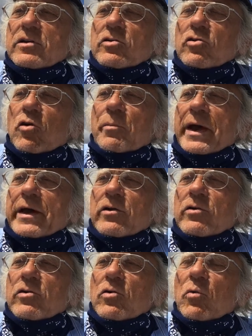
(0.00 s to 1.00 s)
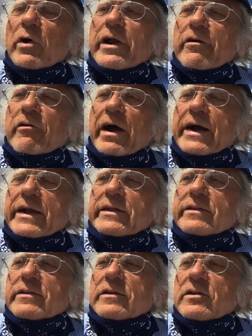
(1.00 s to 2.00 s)
no matter what our rocket
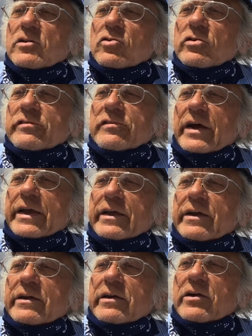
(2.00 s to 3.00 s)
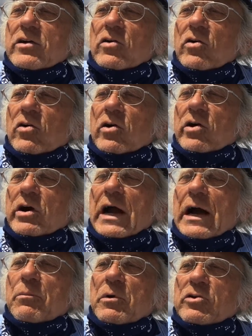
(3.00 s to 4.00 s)
looks like or
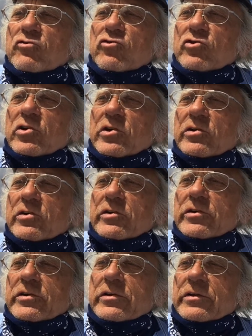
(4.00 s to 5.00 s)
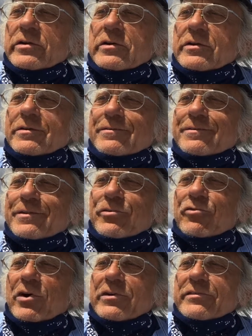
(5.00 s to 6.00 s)
how much
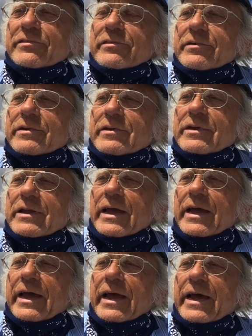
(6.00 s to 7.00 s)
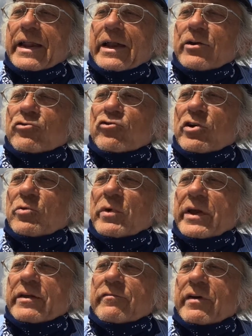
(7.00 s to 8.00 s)
thrust and energy
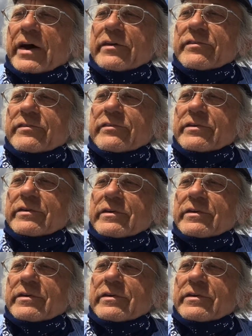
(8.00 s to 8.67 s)
we invest.